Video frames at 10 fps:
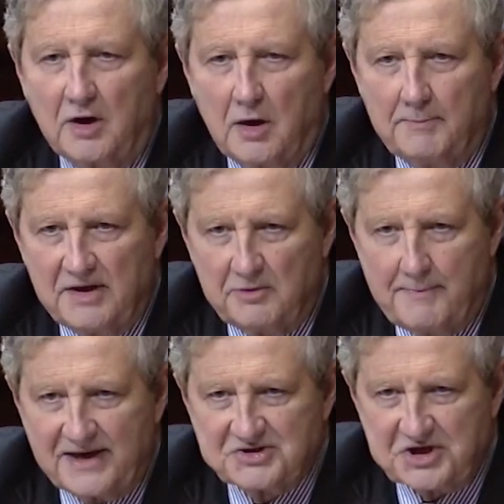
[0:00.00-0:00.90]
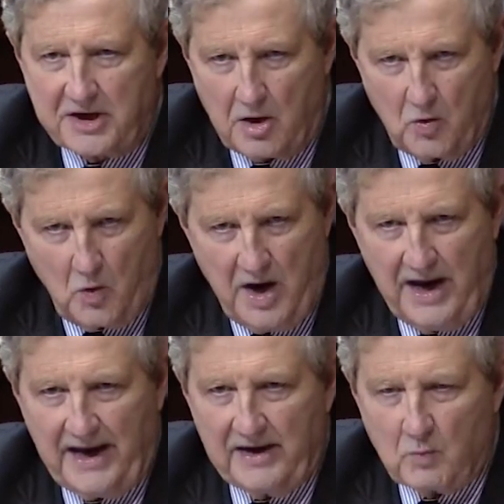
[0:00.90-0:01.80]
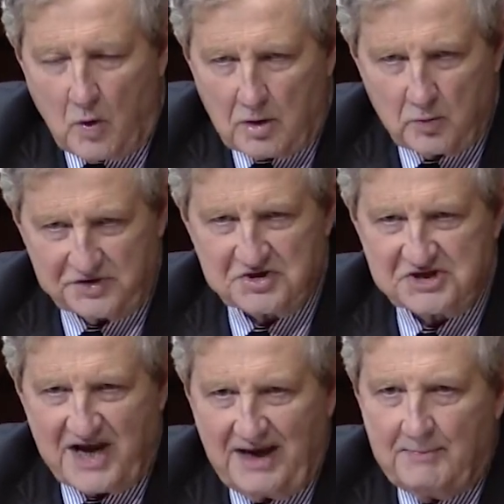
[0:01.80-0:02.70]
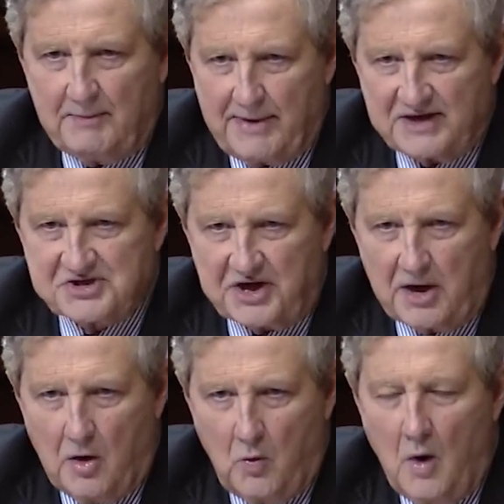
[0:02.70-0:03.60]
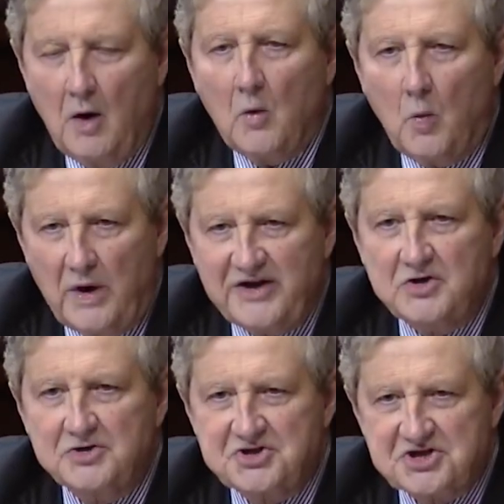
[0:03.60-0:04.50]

come into Mexico and work with the same in Mexico, we could